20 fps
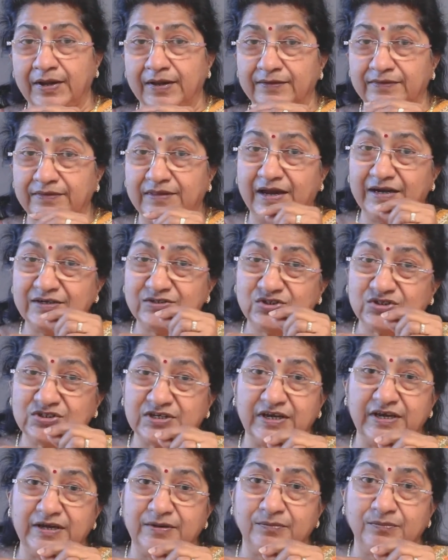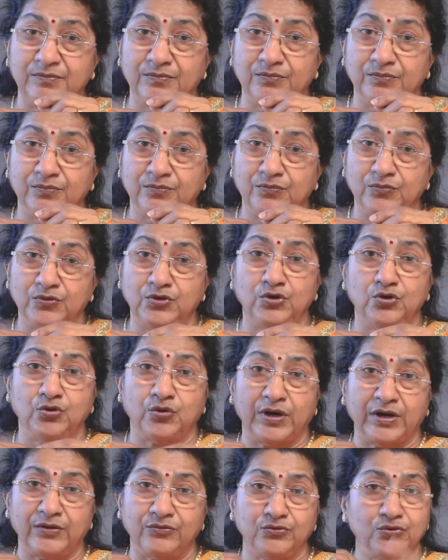That scheme you
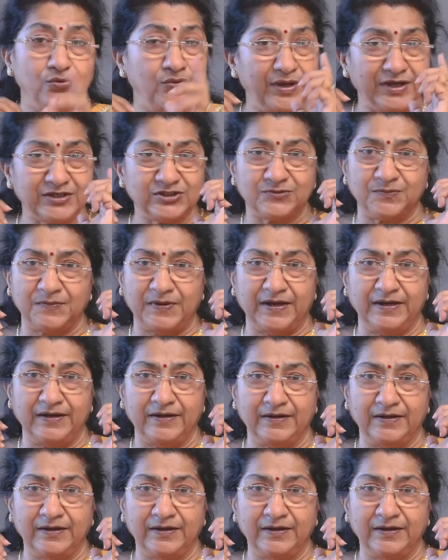have to explain